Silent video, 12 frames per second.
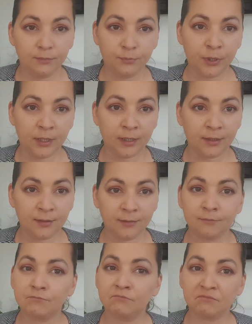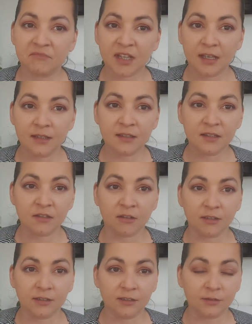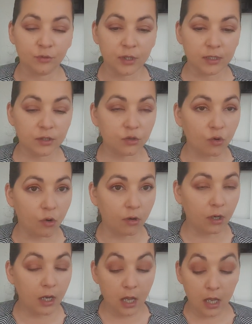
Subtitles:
but it started really strong.